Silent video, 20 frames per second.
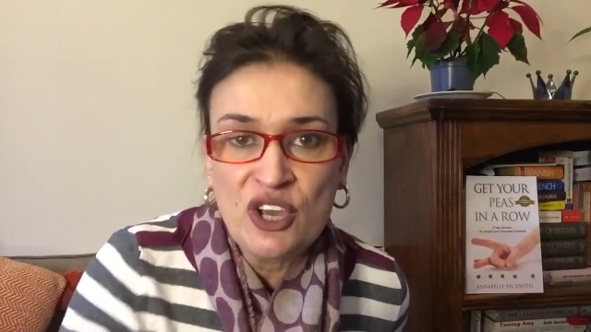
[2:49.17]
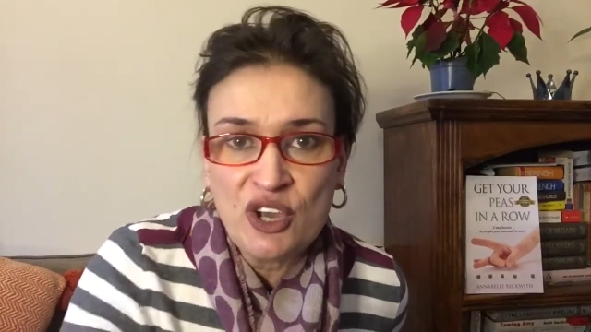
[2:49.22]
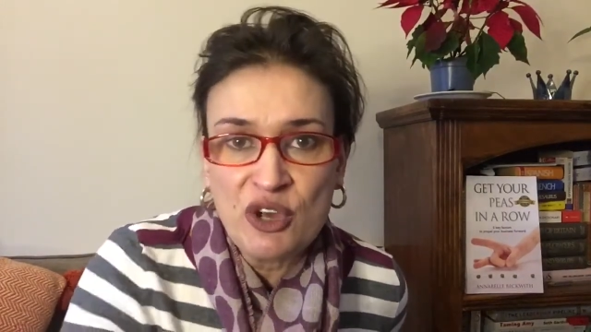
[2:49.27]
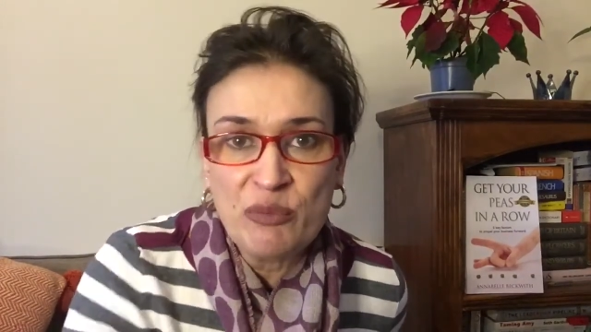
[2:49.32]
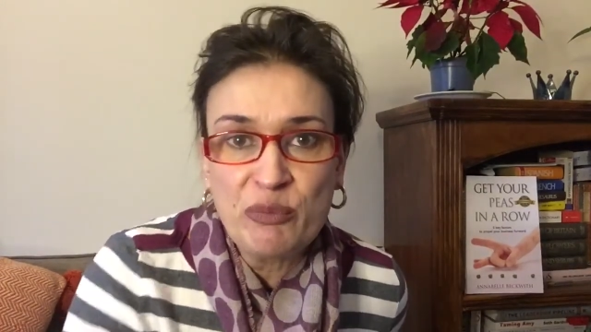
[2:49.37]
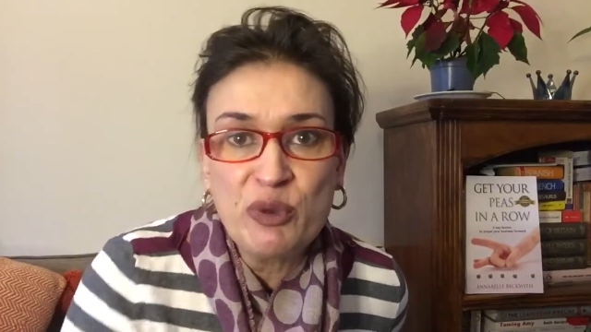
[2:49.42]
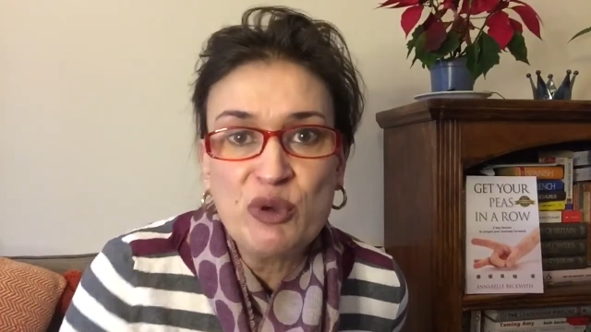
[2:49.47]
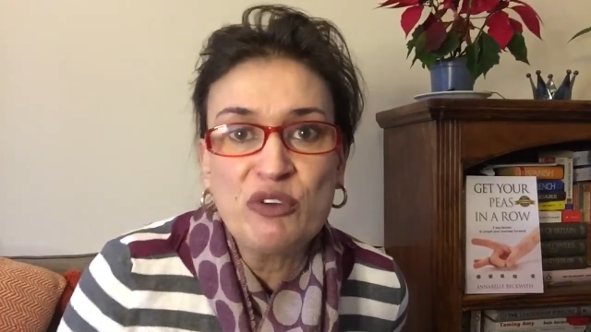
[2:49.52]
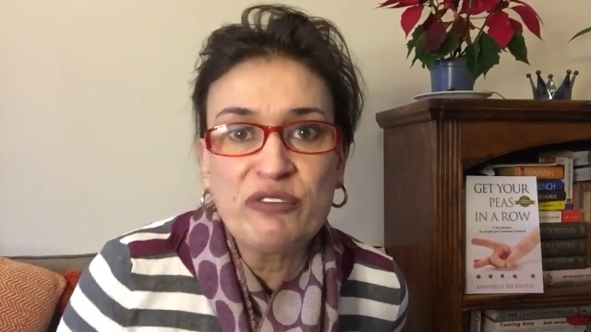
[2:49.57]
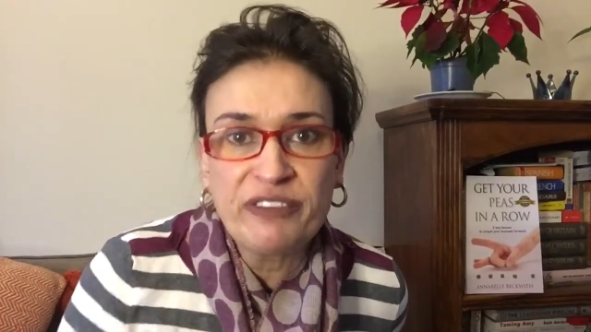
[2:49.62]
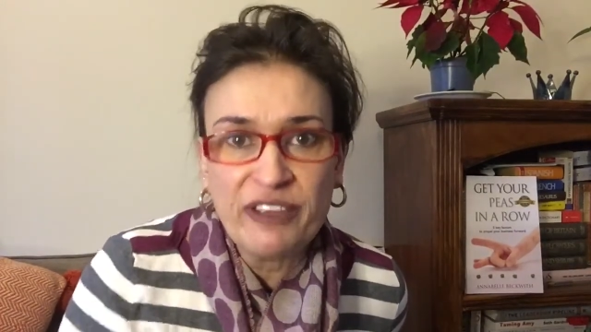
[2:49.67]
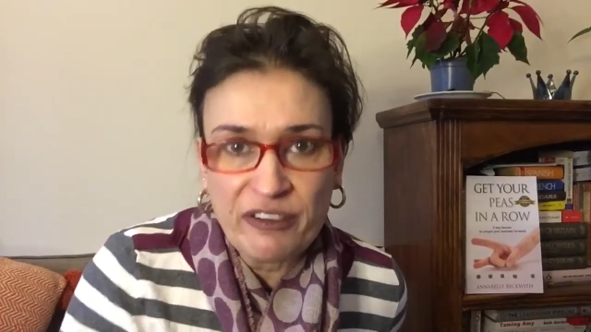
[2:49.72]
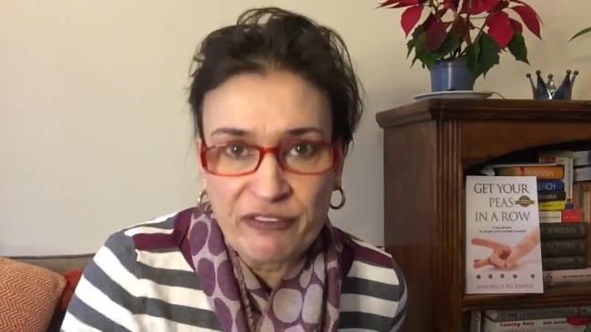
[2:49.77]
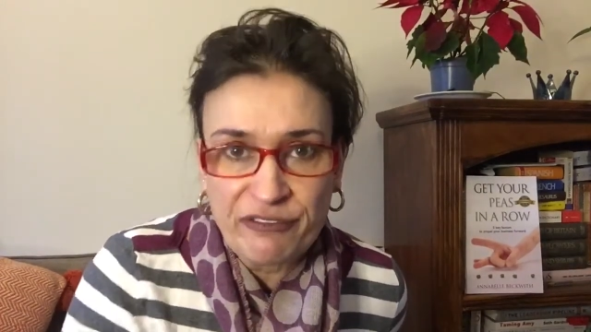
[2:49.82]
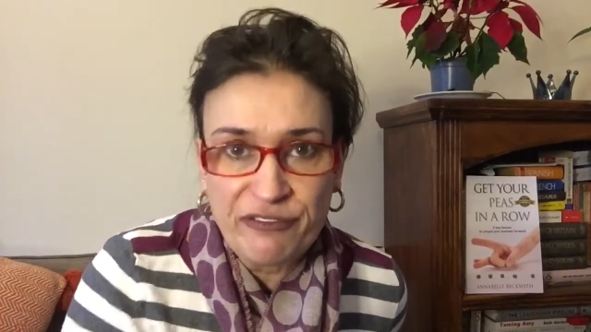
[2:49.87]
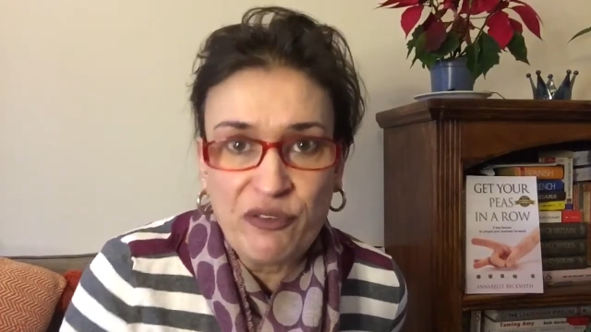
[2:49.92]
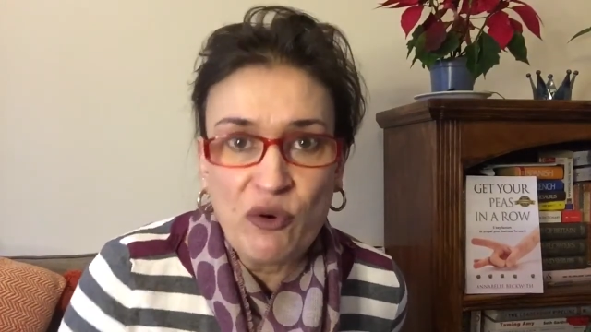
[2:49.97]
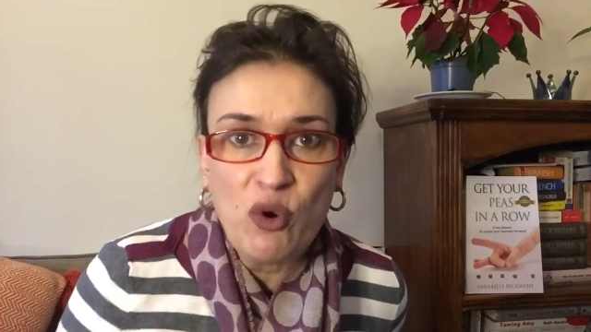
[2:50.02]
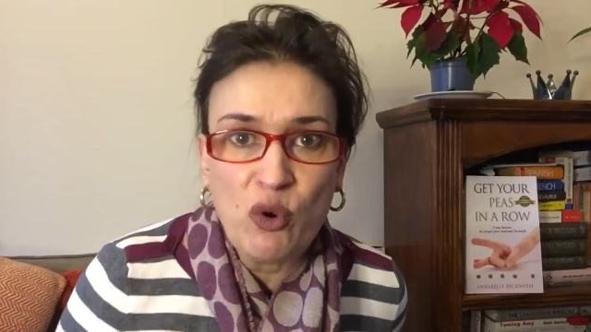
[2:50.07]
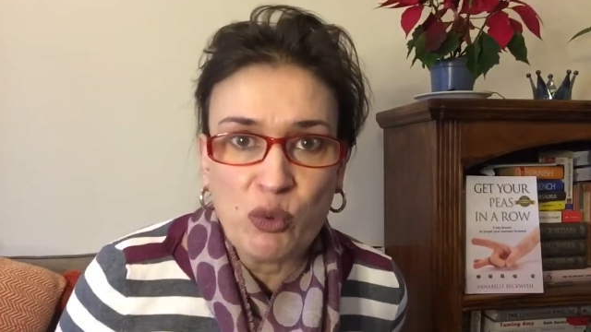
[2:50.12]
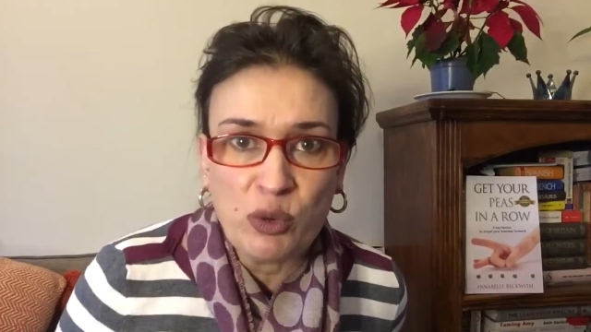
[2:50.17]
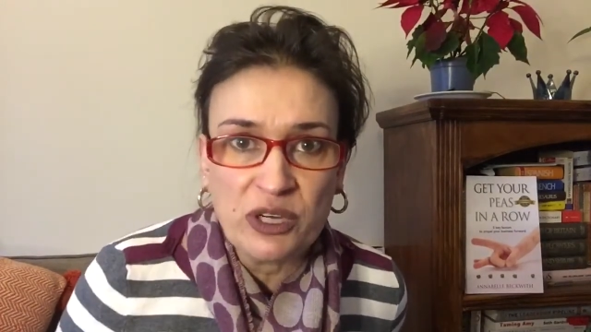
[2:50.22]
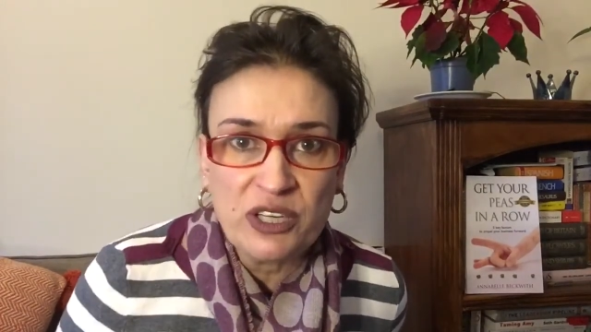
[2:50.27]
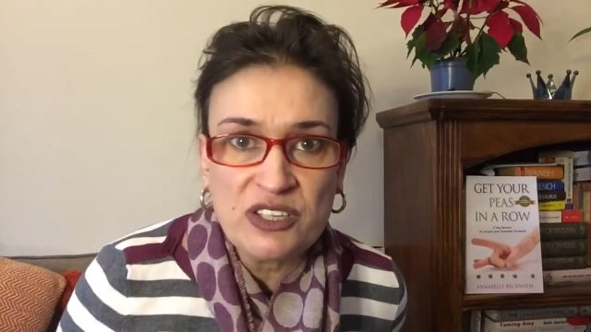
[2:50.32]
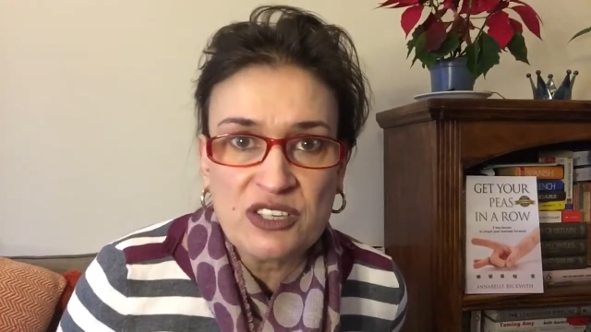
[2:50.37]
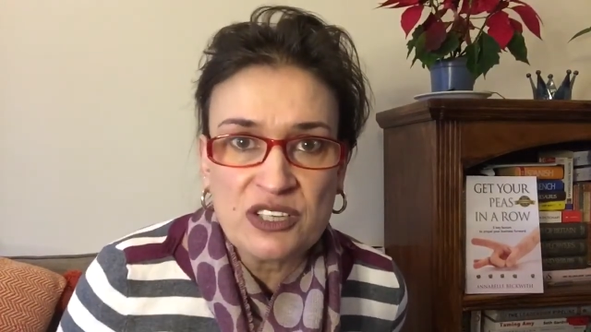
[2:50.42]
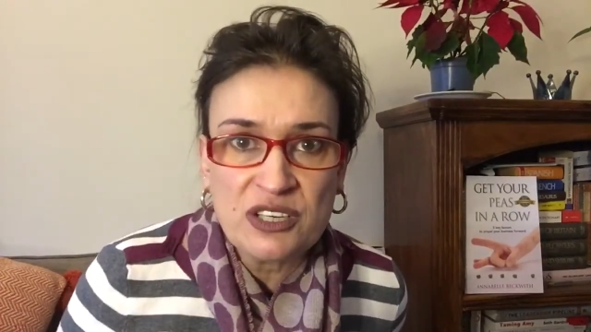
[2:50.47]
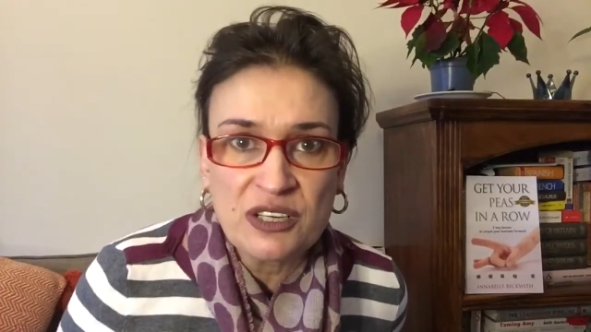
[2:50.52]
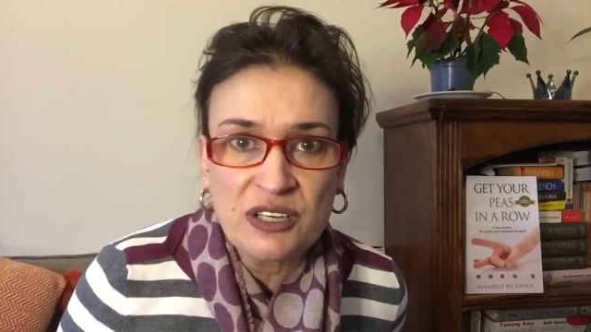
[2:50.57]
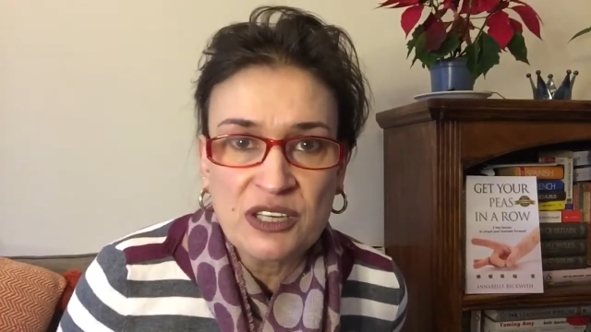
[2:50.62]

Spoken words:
moving forward?